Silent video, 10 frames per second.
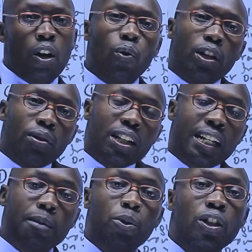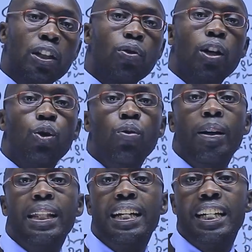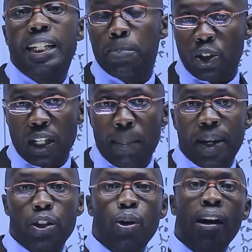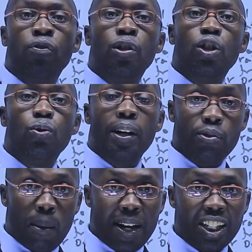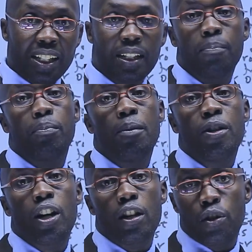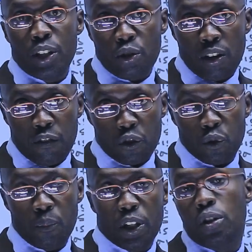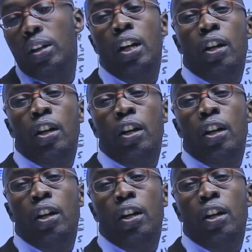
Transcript: When you are transporting, you are told by the transport company, you have to insure your machine, maybe you insure for 2 million.